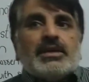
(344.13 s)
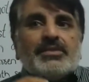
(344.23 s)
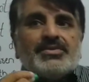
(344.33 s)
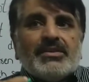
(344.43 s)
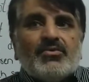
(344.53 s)

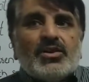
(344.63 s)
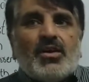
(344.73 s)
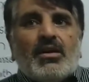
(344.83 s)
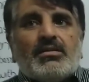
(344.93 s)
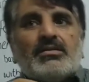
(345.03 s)
If
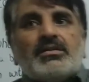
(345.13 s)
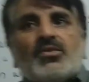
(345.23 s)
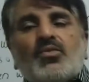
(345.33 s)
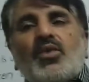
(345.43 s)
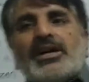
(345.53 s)
someone
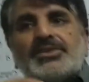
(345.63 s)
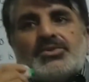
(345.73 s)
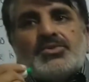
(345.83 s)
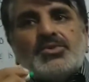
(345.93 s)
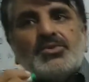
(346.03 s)

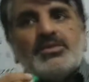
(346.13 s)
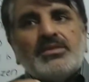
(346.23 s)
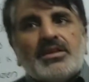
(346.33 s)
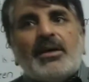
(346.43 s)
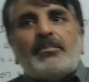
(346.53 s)
wants
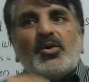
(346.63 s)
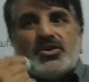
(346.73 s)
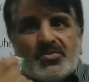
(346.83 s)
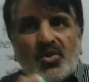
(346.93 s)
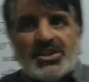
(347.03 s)
to
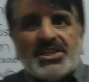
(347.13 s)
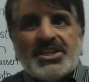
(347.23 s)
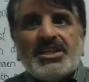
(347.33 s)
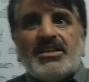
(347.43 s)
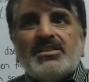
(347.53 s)
compose
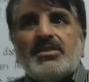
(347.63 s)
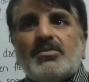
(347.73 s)
poetry,